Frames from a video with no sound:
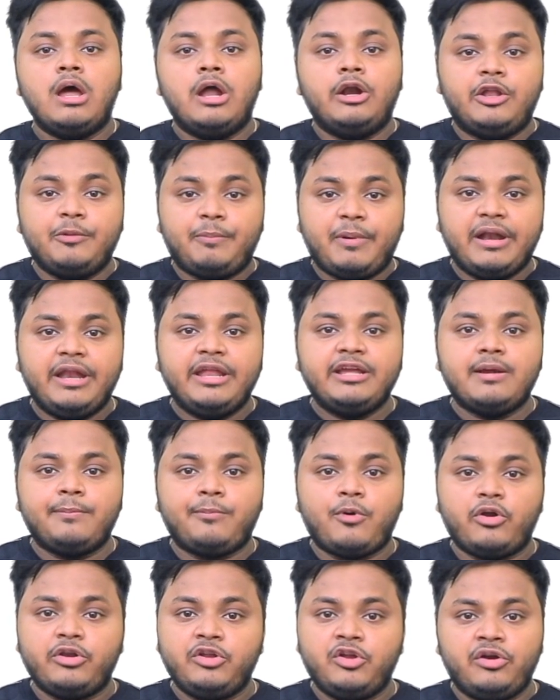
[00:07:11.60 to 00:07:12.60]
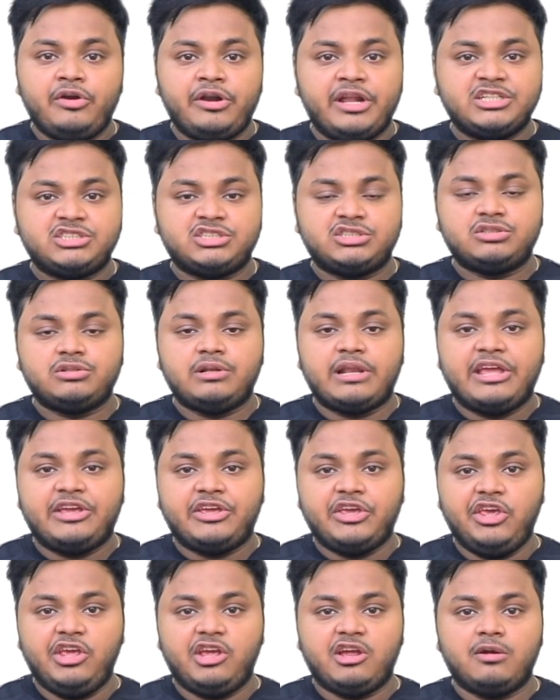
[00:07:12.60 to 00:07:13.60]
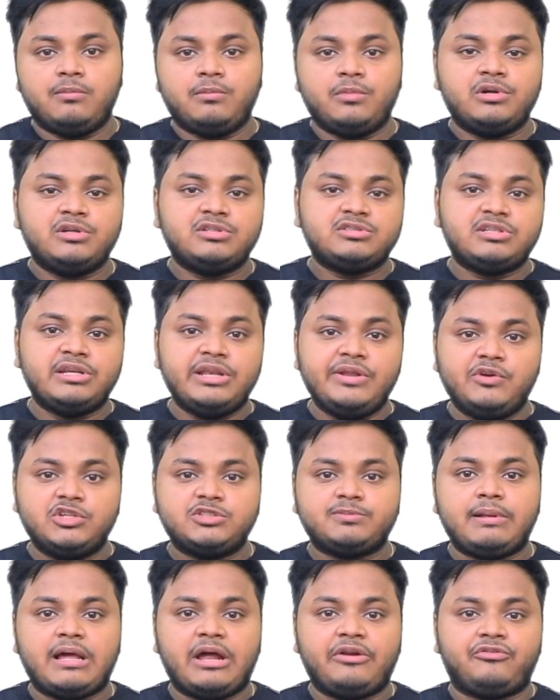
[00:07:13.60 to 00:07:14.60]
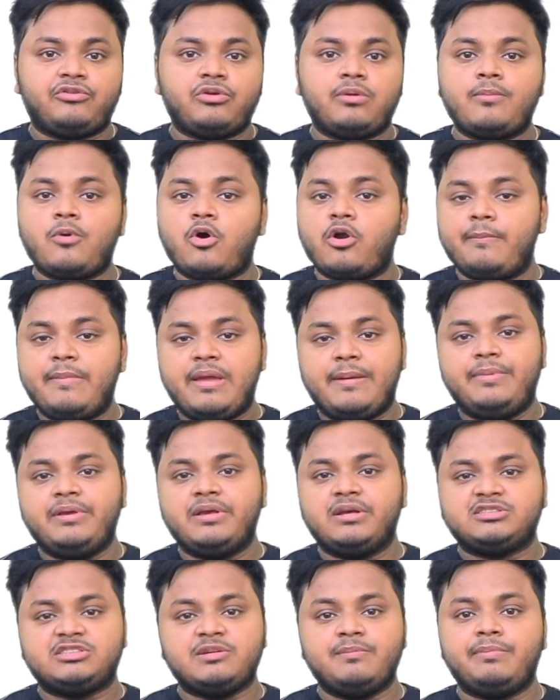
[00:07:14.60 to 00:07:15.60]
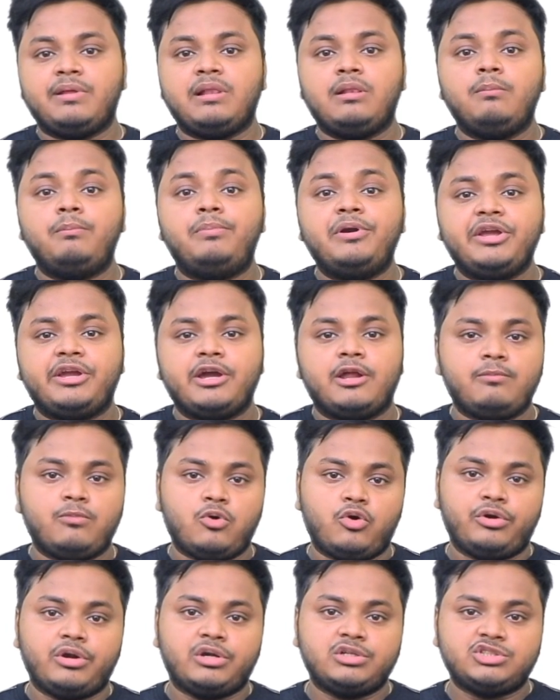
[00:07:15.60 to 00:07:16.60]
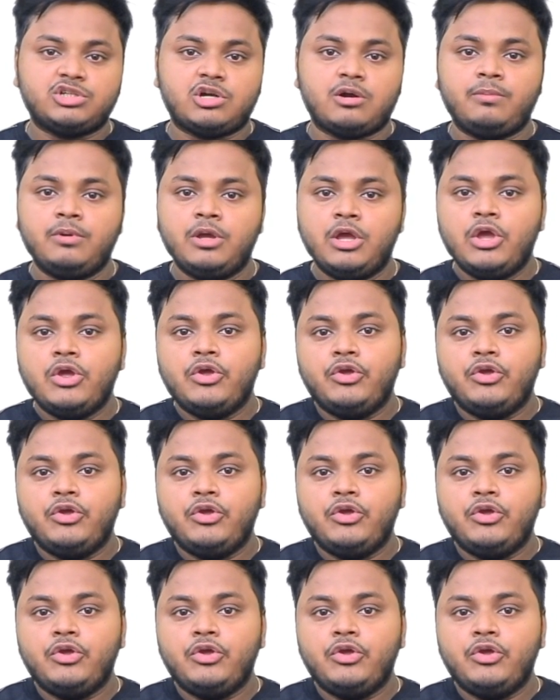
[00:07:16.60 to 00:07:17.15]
Depending upon your niche, like e-commerce, news platform, or maybe a simple brick and mortar shop,